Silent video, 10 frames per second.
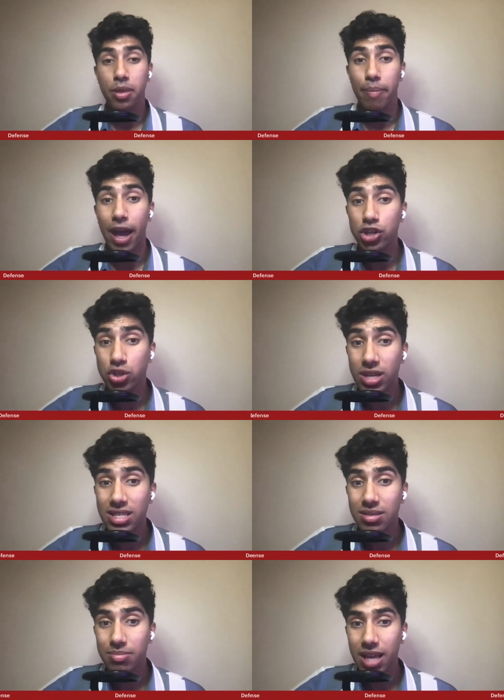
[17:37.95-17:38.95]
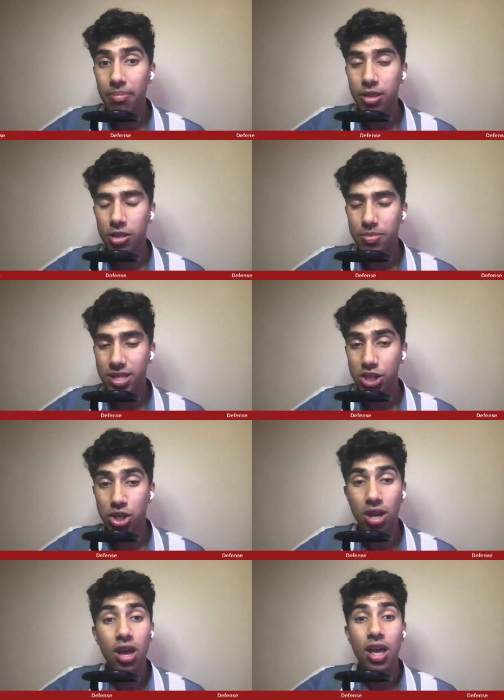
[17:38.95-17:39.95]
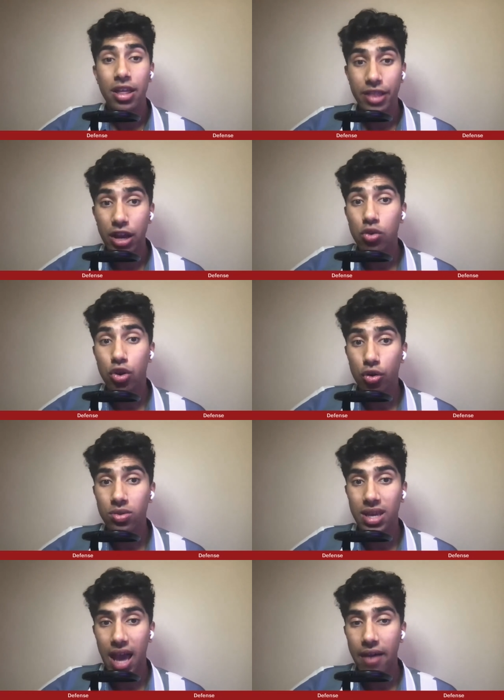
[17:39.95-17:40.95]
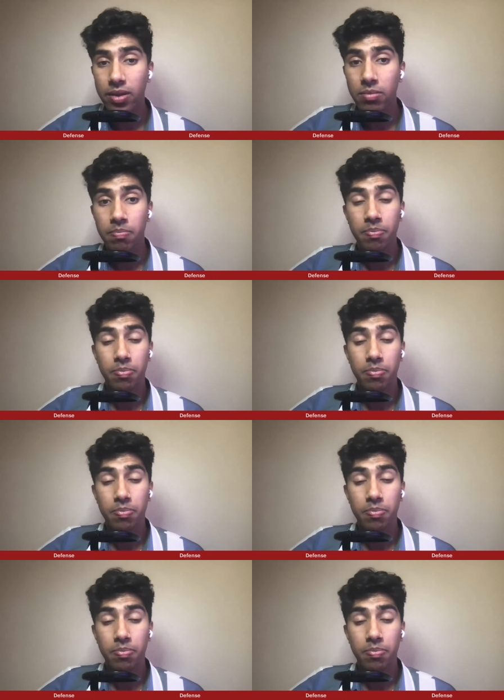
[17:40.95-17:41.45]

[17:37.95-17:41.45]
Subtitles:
the Badgers need some depth at the position. They don't currently have it.